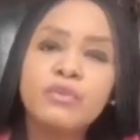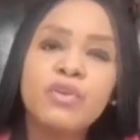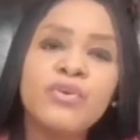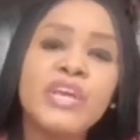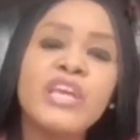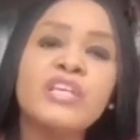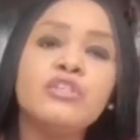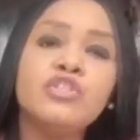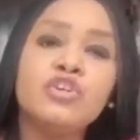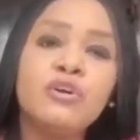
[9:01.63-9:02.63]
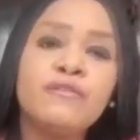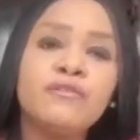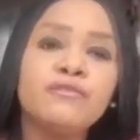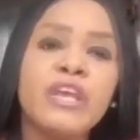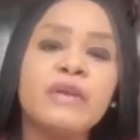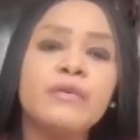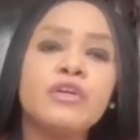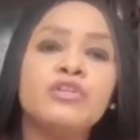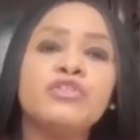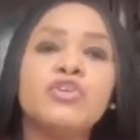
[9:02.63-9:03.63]
okay, in your full name,
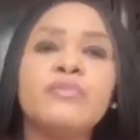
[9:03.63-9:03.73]
your